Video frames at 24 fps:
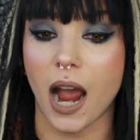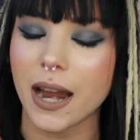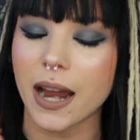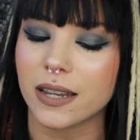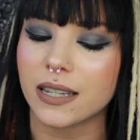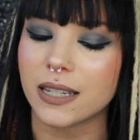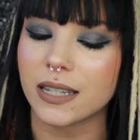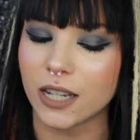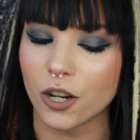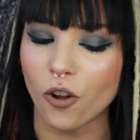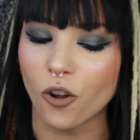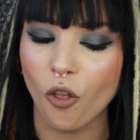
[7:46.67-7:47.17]
I
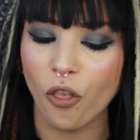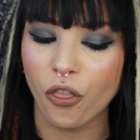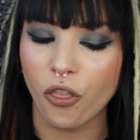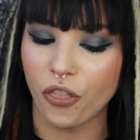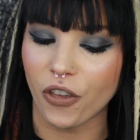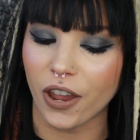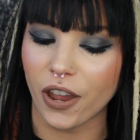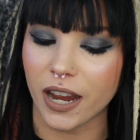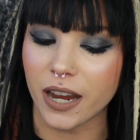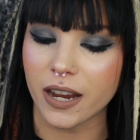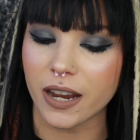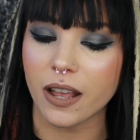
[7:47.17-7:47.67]
still
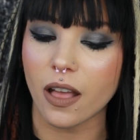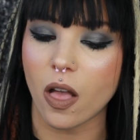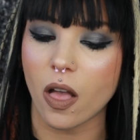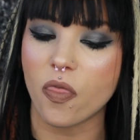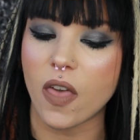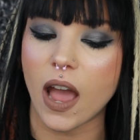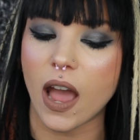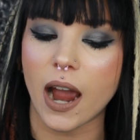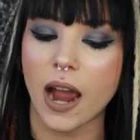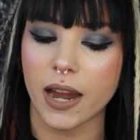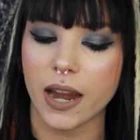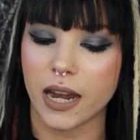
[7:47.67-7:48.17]
think
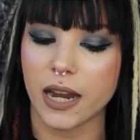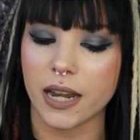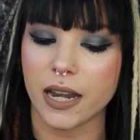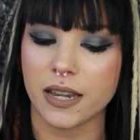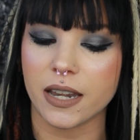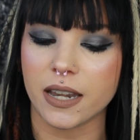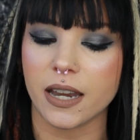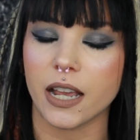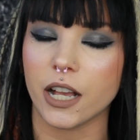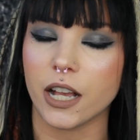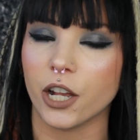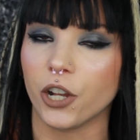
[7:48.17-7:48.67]
that
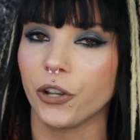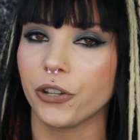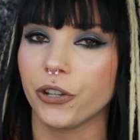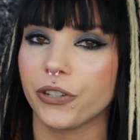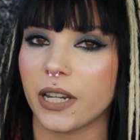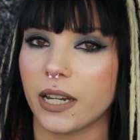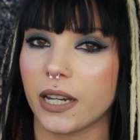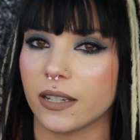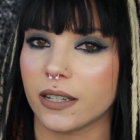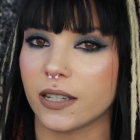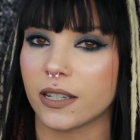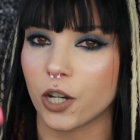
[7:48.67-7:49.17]
Hidden
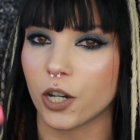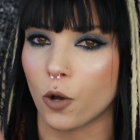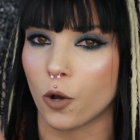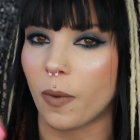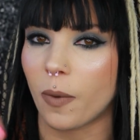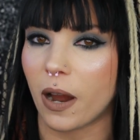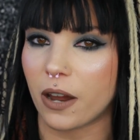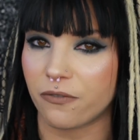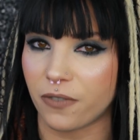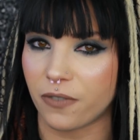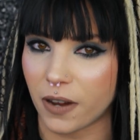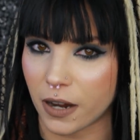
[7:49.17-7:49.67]
Hills is still
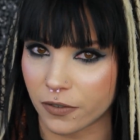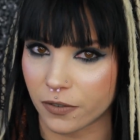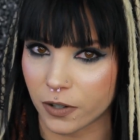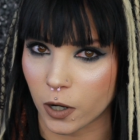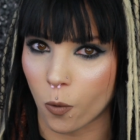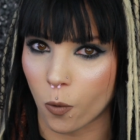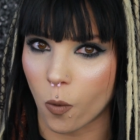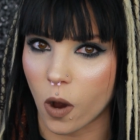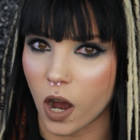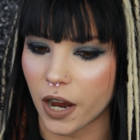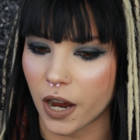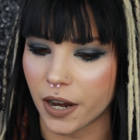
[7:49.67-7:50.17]
my
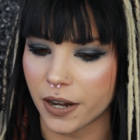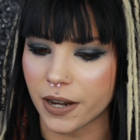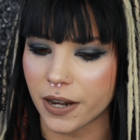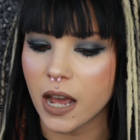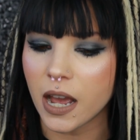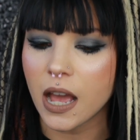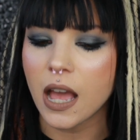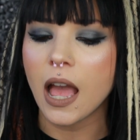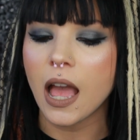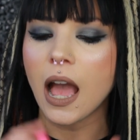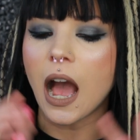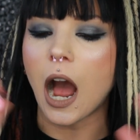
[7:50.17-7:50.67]
favorite one
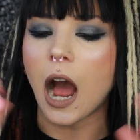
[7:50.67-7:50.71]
